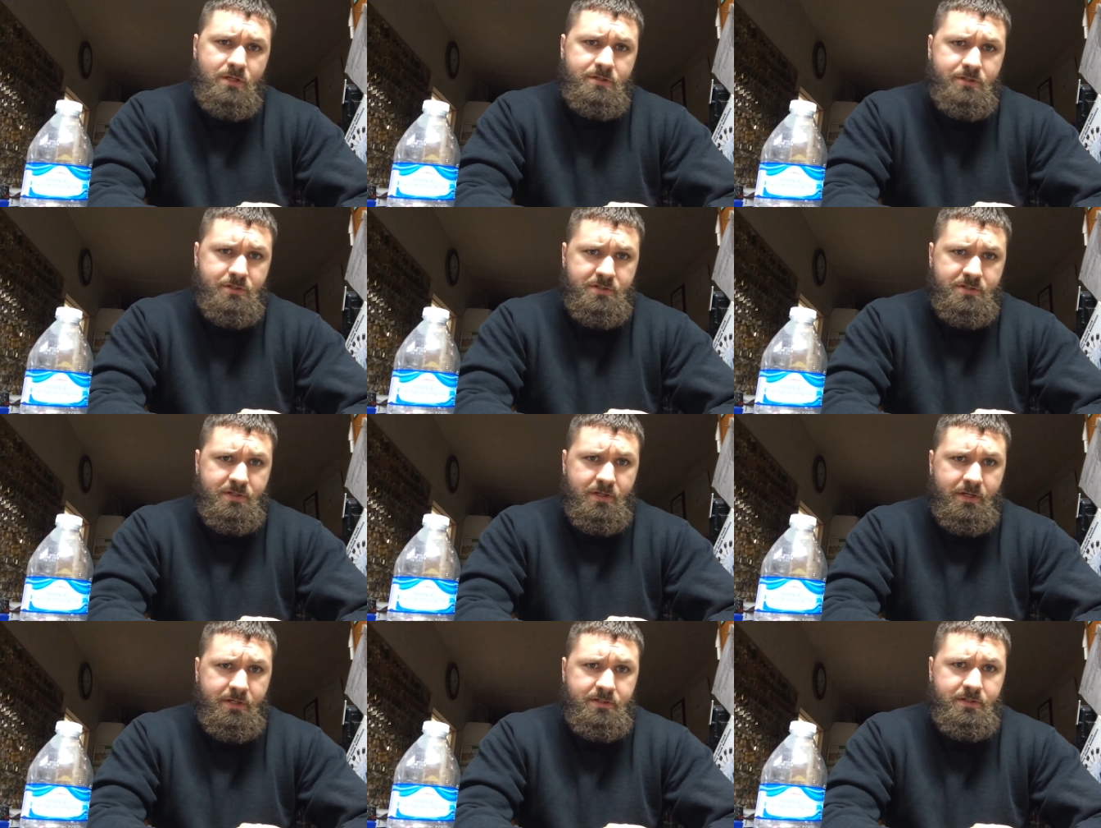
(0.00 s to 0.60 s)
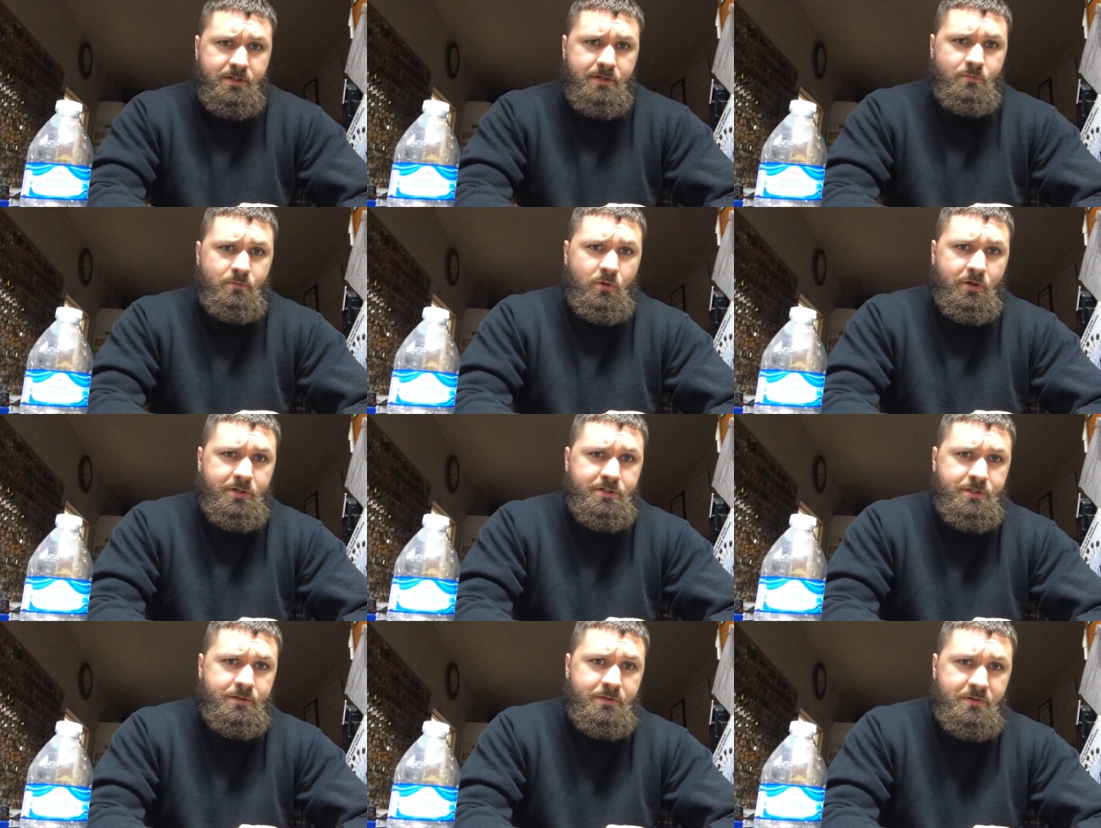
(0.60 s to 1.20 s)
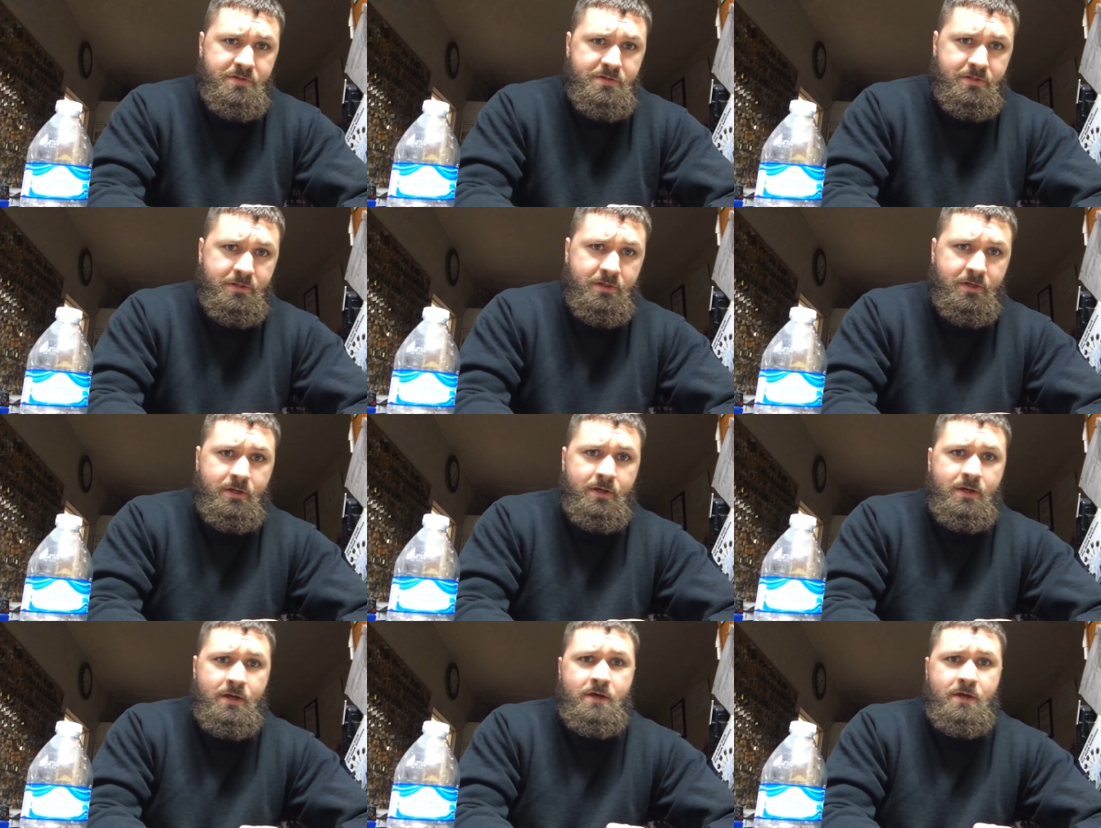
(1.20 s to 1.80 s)
Just like 10 Russians,
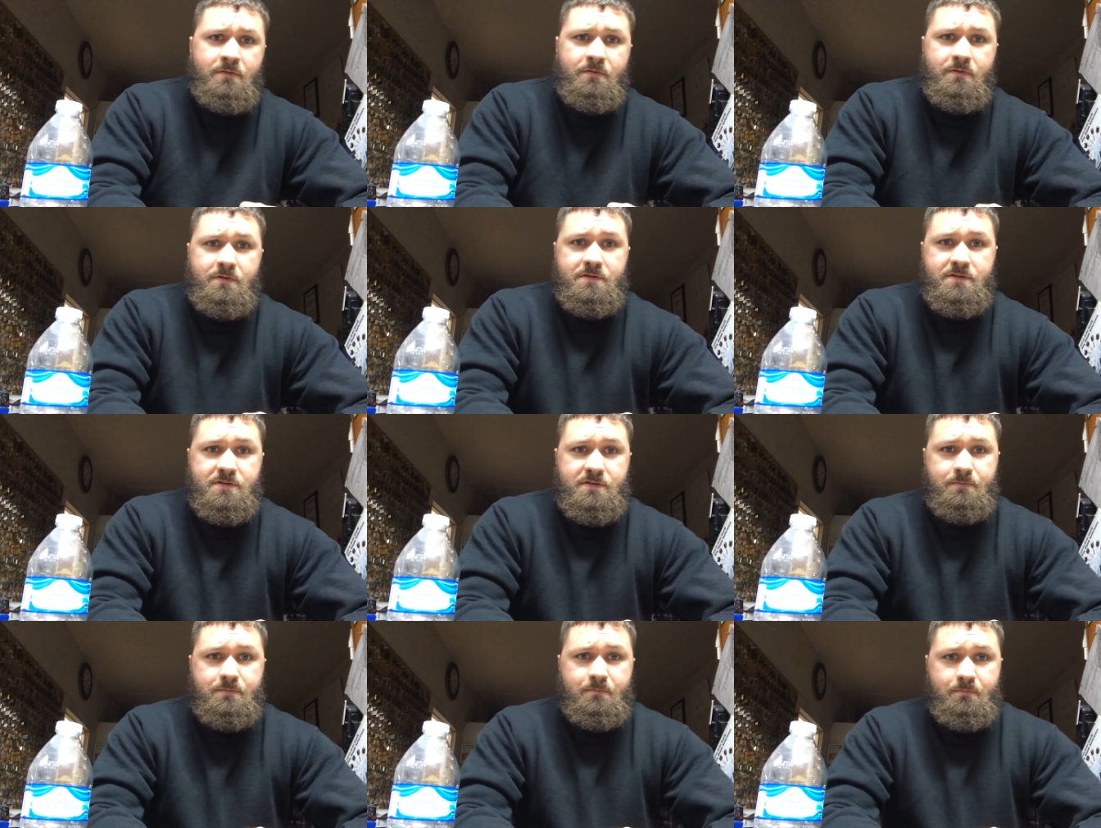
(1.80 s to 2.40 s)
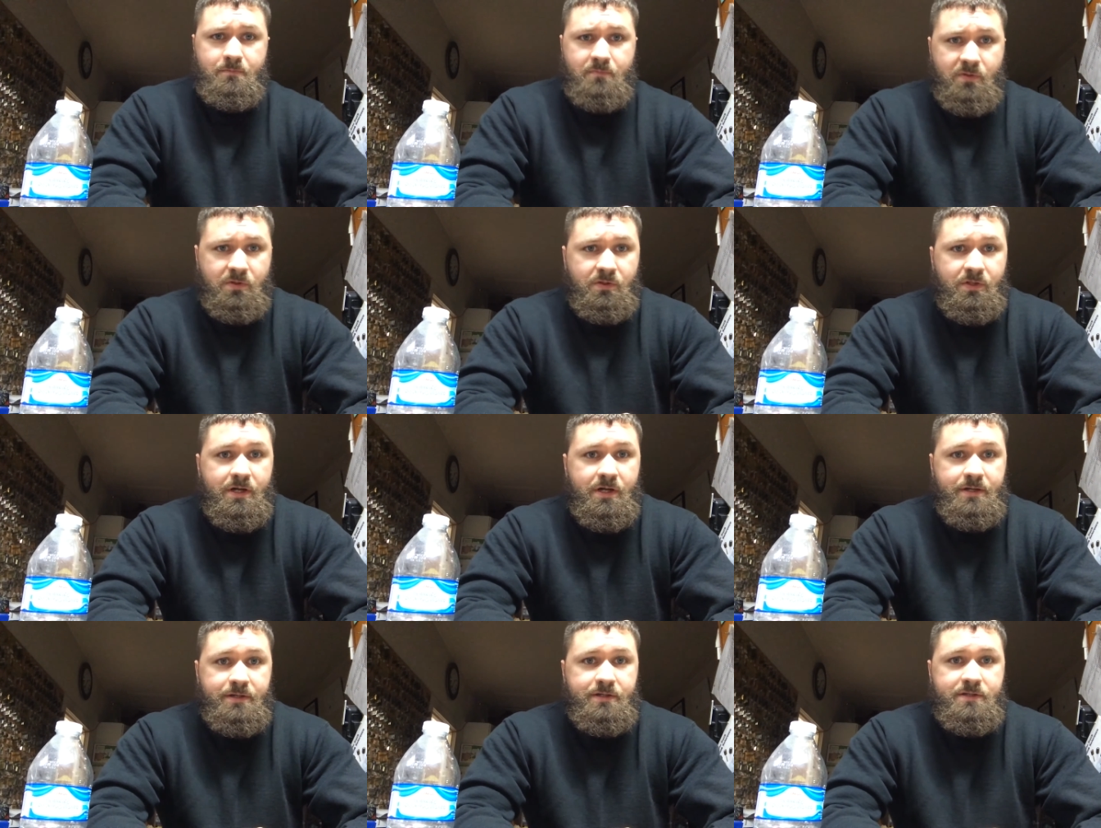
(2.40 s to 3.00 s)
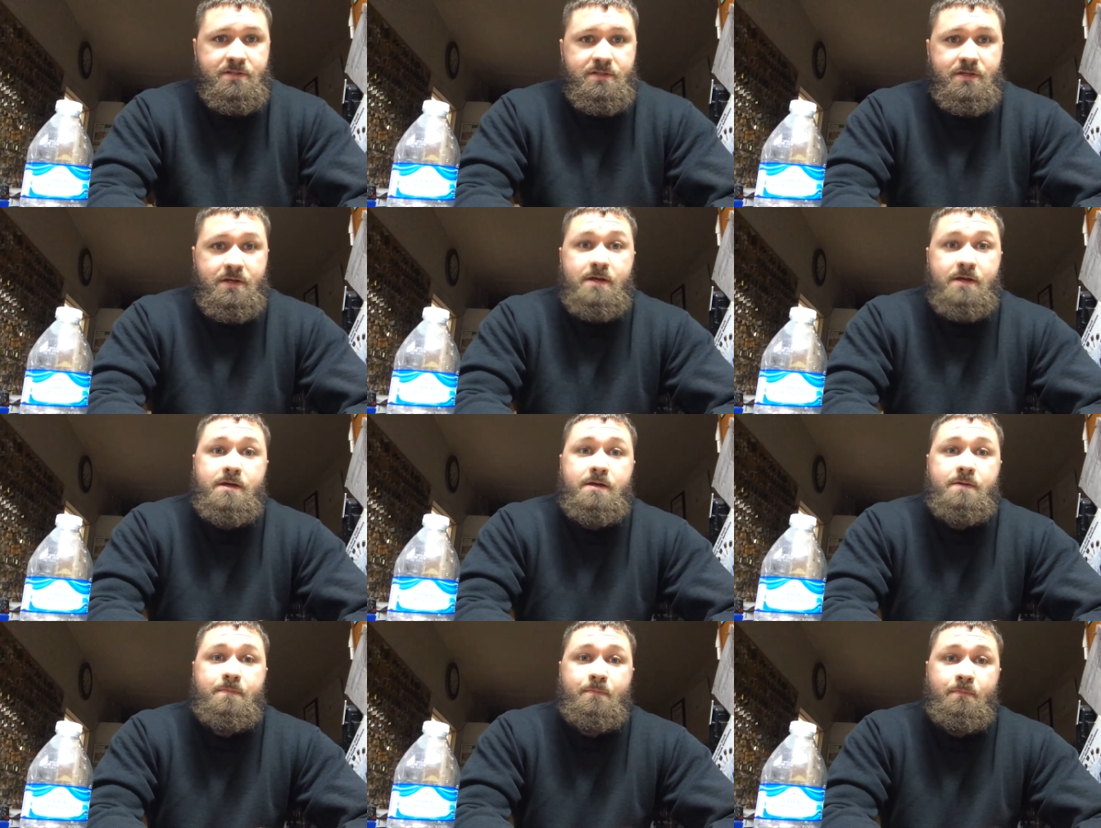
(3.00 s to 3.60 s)
this likes
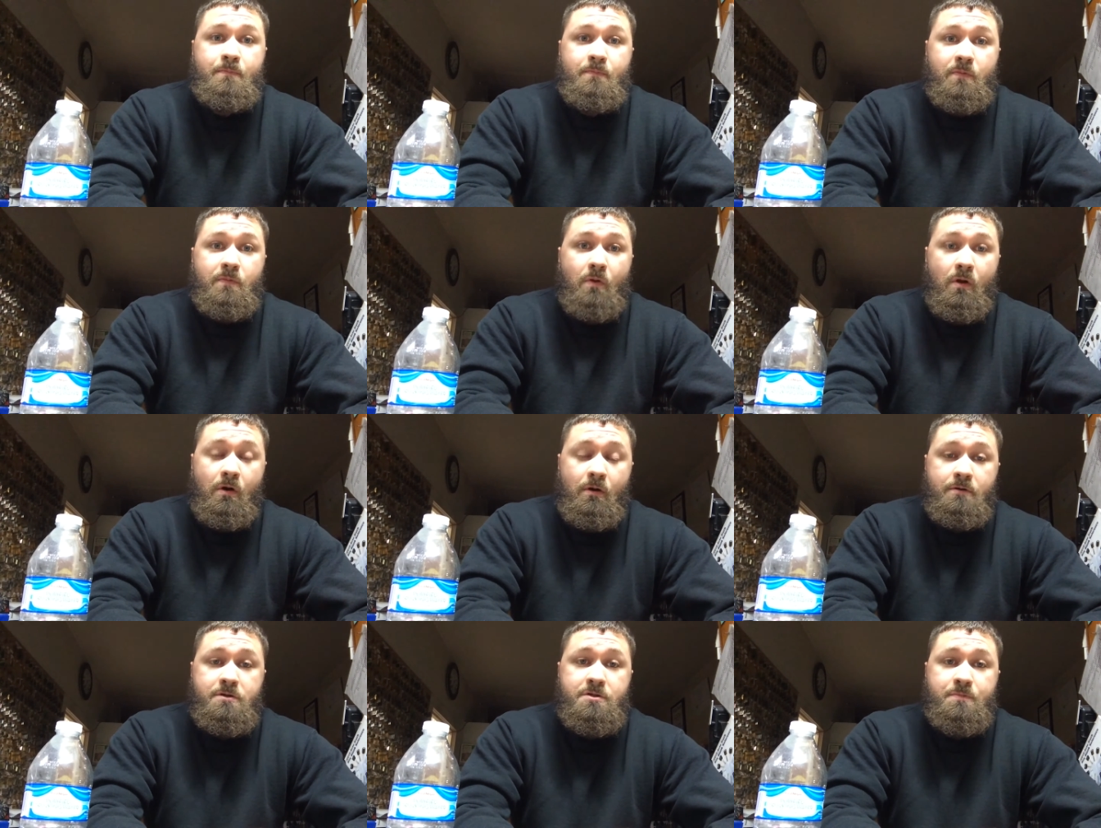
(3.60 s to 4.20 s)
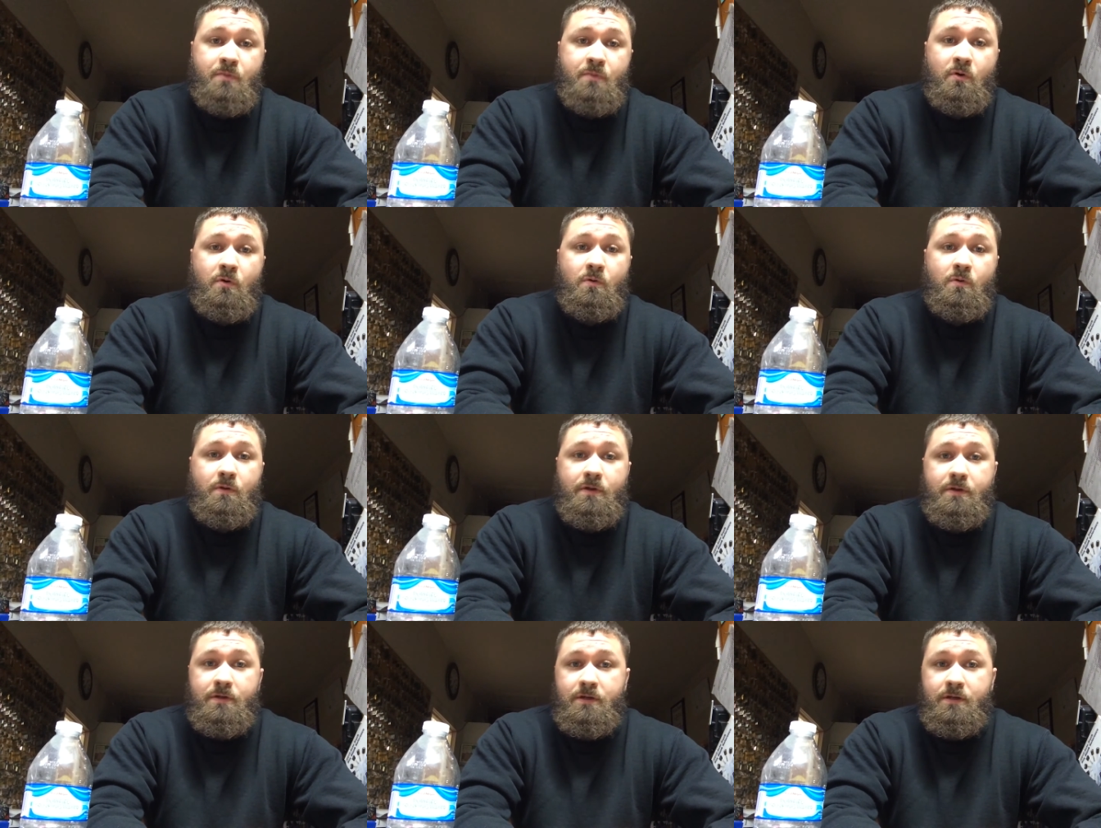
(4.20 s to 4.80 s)
a large bowl.